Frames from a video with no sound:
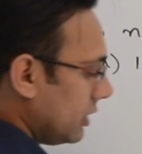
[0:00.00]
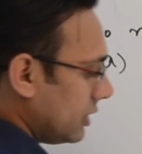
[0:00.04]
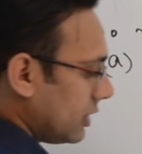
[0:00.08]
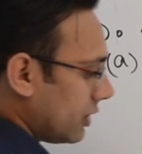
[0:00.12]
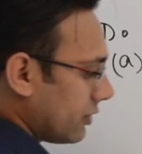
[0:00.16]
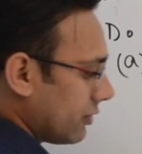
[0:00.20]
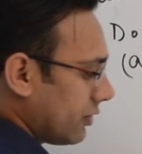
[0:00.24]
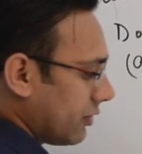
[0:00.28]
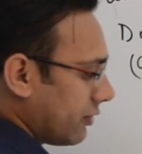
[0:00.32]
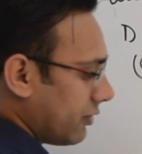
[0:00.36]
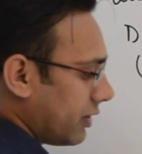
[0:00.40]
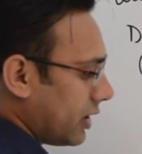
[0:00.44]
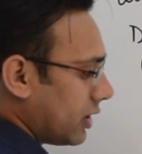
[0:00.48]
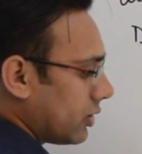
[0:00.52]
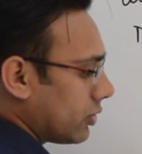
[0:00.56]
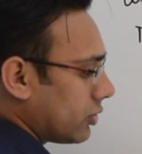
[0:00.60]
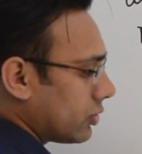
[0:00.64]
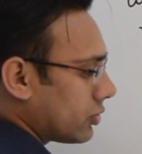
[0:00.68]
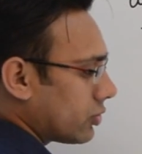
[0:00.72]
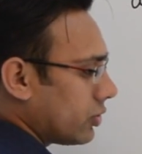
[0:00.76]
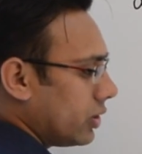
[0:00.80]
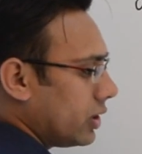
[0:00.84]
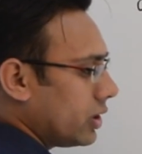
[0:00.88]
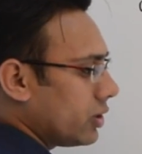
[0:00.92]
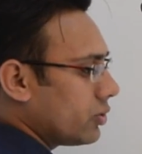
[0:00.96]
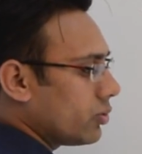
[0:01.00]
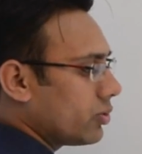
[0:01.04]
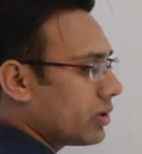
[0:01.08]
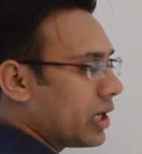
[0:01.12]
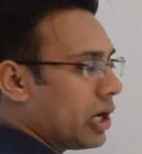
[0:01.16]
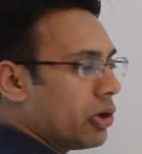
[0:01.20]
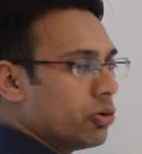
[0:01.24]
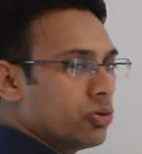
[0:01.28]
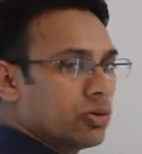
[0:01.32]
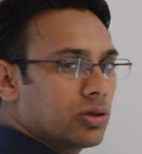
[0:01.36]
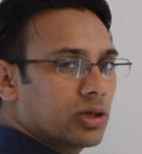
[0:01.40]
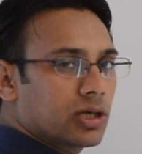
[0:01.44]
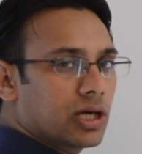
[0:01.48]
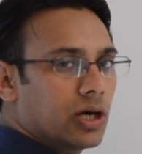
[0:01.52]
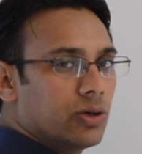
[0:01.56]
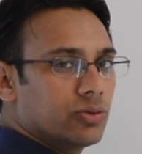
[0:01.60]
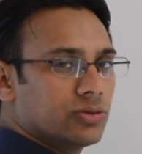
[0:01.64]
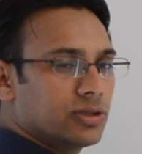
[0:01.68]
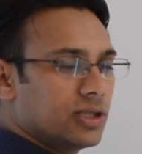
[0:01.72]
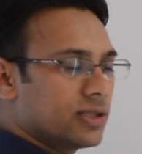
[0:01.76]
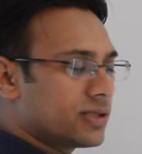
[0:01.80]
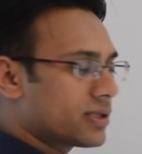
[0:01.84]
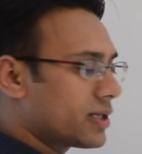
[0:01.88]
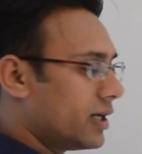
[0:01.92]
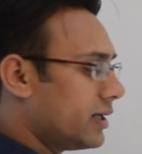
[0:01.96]
Therefore, we are not going to count,
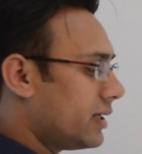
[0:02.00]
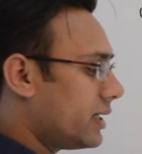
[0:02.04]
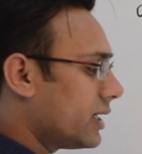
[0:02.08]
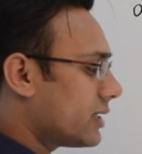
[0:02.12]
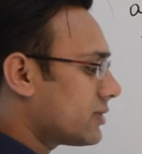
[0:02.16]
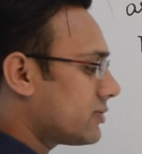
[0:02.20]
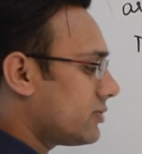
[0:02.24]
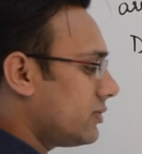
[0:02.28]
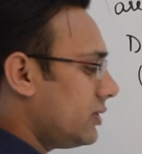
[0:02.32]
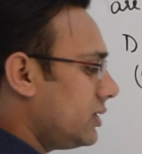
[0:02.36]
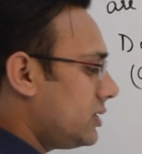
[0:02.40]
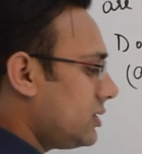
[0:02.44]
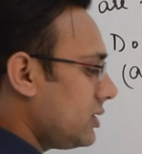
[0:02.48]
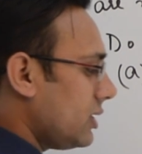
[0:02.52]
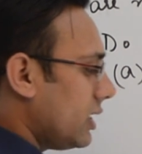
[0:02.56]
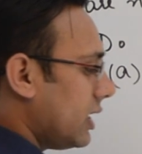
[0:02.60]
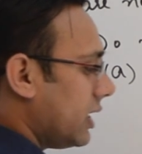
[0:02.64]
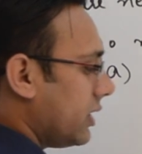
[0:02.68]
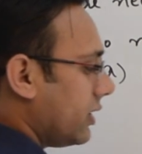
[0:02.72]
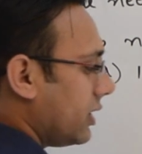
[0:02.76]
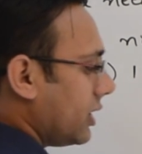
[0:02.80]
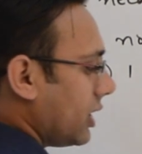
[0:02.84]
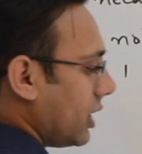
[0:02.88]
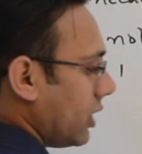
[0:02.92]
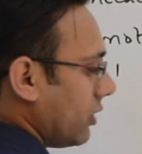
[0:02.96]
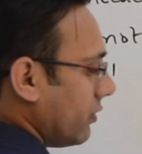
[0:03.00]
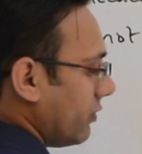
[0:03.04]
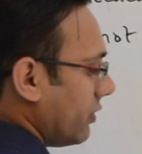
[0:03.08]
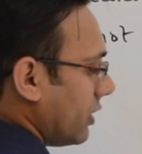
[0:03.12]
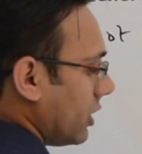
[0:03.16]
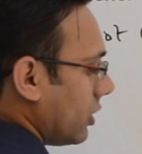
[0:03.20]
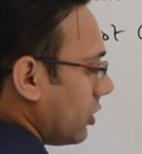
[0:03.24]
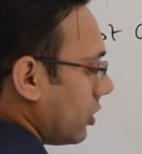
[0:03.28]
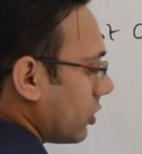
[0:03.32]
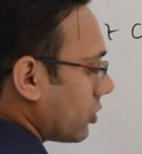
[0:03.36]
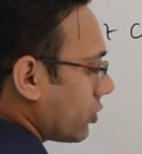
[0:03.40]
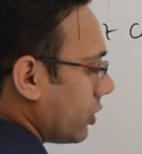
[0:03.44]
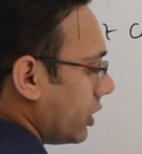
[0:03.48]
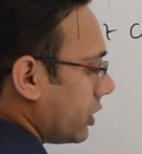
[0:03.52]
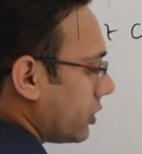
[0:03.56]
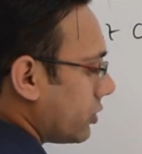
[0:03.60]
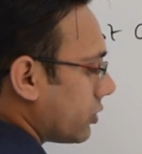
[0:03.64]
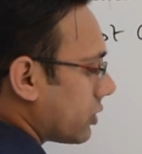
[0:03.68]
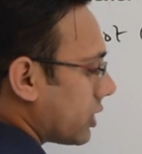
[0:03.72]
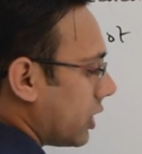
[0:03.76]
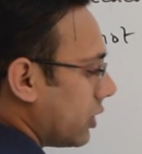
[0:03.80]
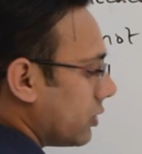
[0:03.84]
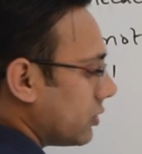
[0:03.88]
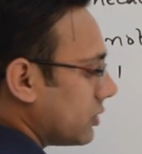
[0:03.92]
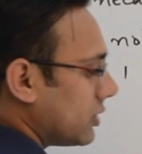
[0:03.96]
count this context switch, and we are not going
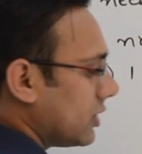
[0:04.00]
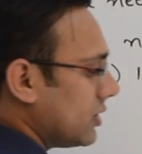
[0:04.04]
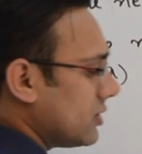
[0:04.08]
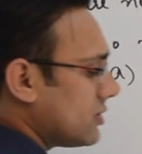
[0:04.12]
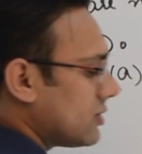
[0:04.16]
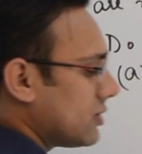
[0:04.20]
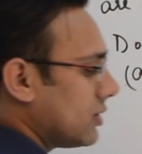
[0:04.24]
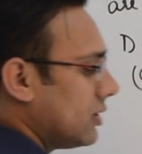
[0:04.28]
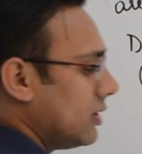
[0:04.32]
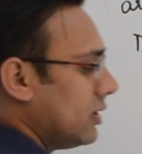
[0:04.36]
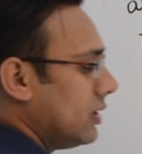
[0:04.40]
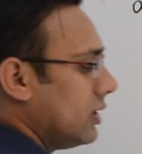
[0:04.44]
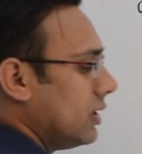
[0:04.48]
to count this